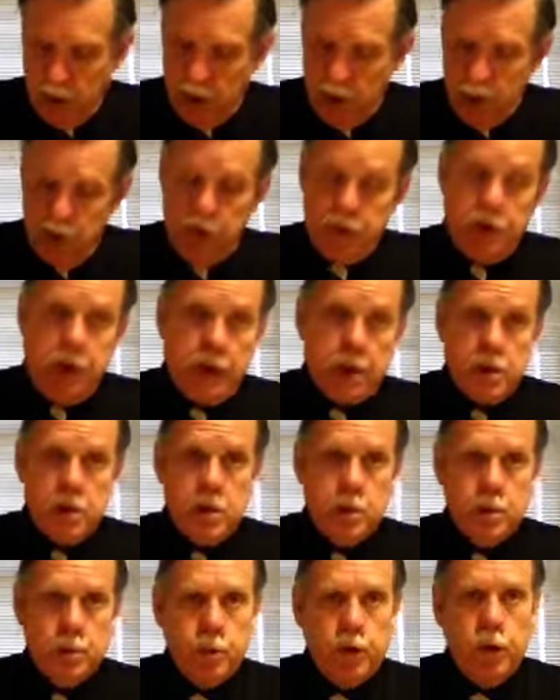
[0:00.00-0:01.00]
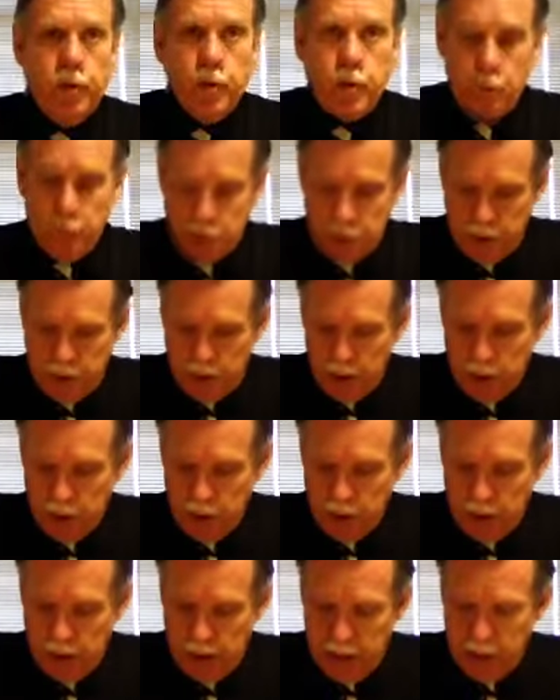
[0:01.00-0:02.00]
The Texas Observer was
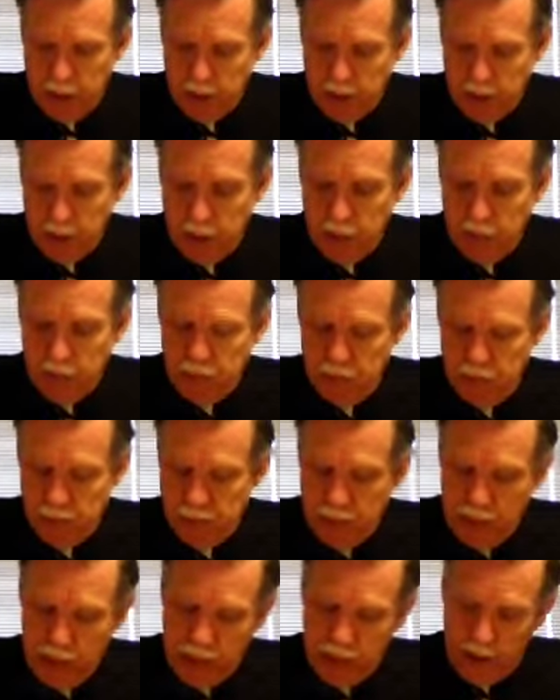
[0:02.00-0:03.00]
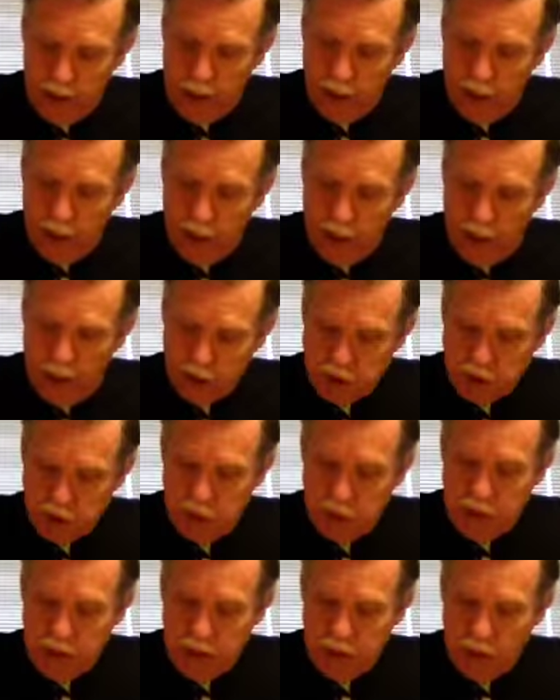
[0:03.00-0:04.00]
initially edited by
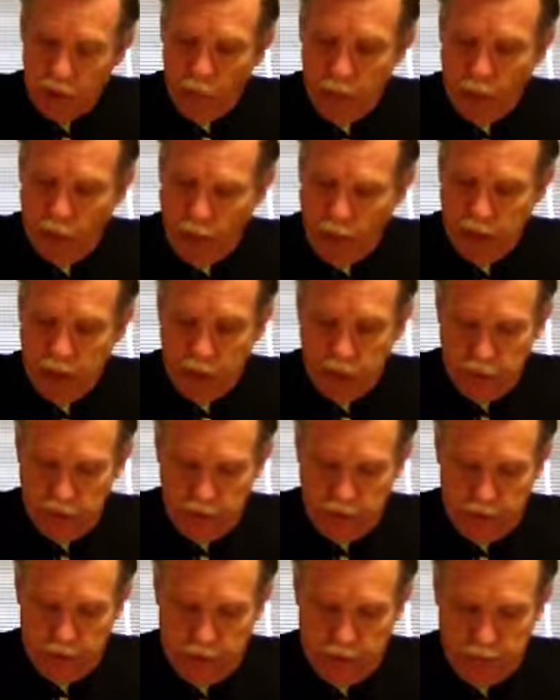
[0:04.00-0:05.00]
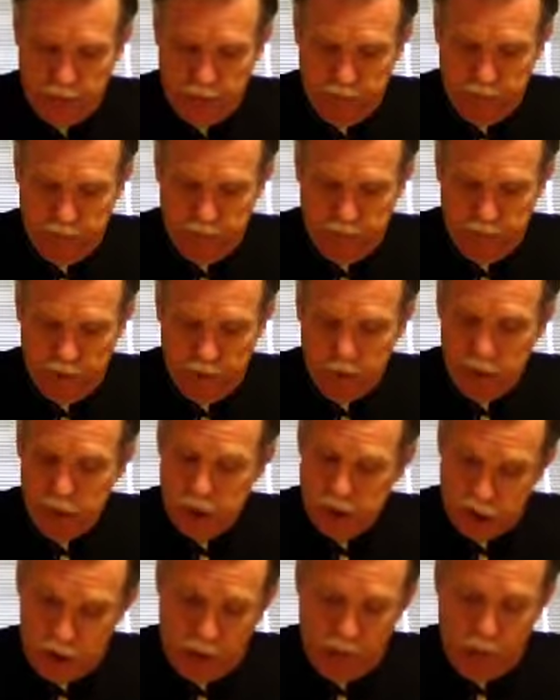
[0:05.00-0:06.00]
Austinite Ronnie Duggar.
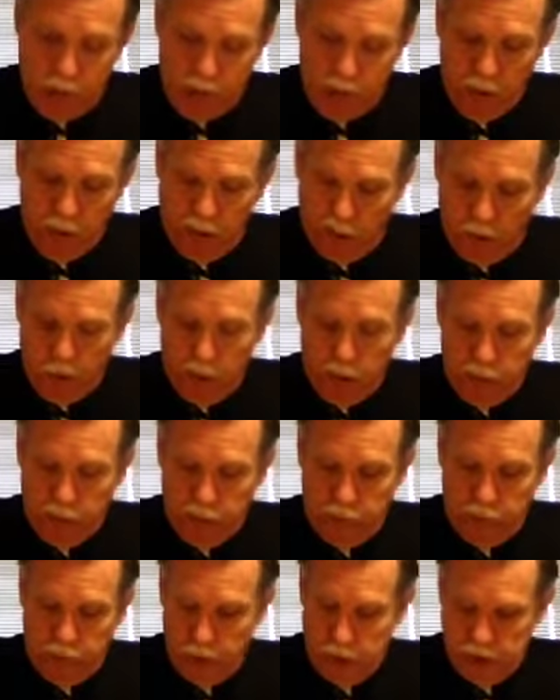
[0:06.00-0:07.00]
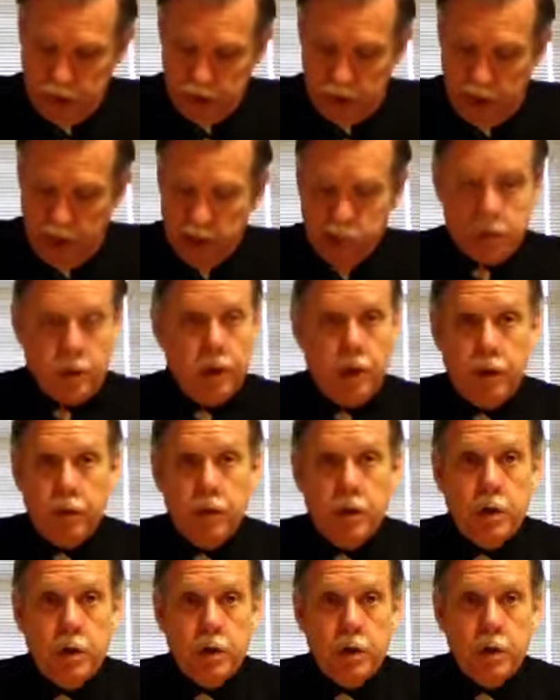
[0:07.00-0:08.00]
Some liberals reached out to
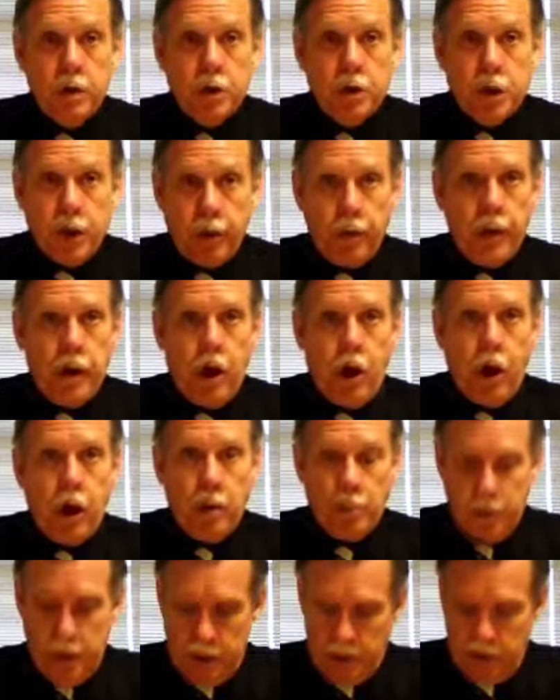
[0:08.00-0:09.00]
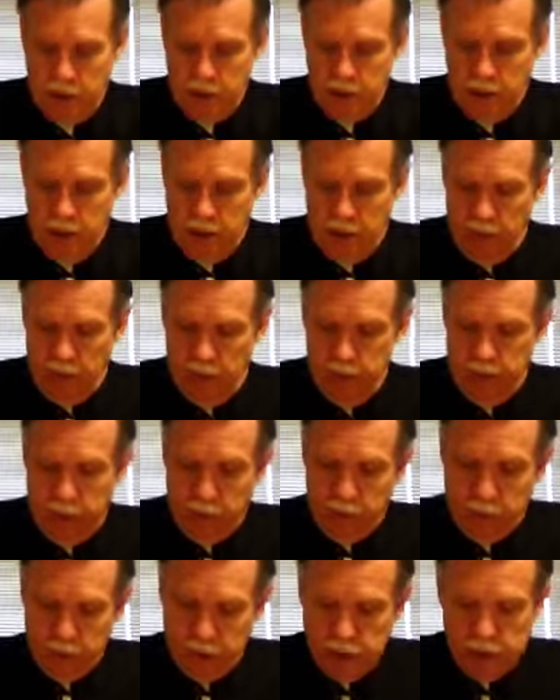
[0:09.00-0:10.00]
even Jerry Holloman, the
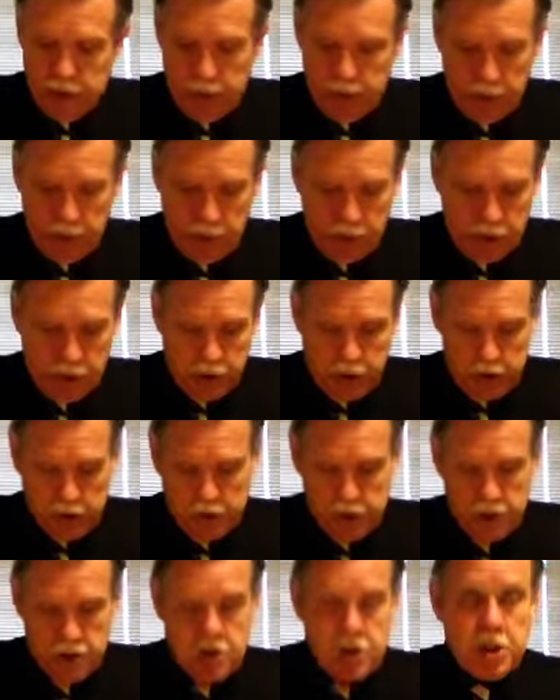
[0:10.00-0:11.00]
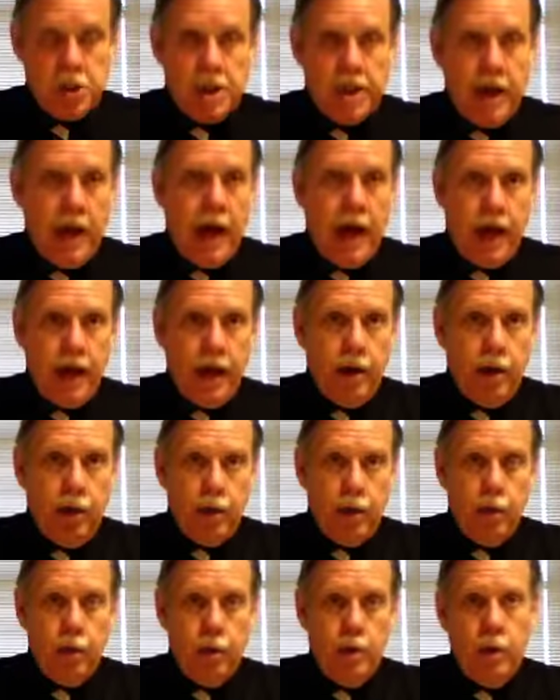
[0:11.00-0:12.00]
president of the Texas
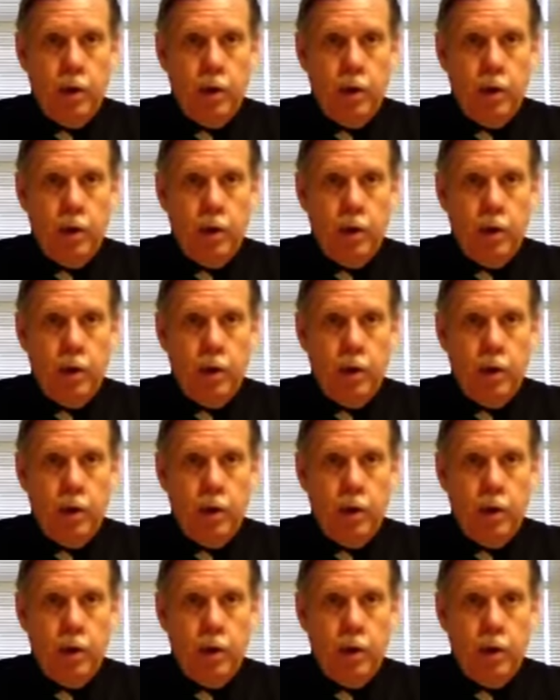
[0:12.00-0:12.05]
CIO,